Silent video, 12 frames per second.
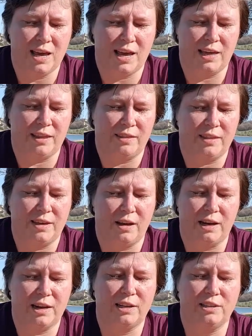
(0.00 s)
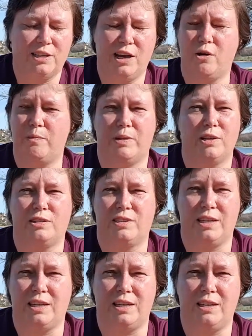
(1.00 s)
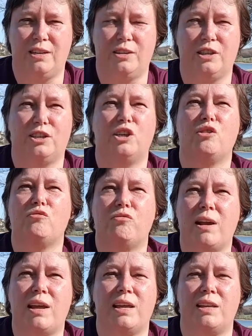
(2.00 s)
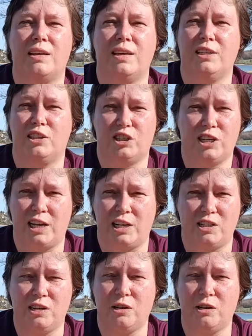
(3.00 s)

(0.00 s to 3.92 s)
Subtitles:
and I can tell because the terrain has changed.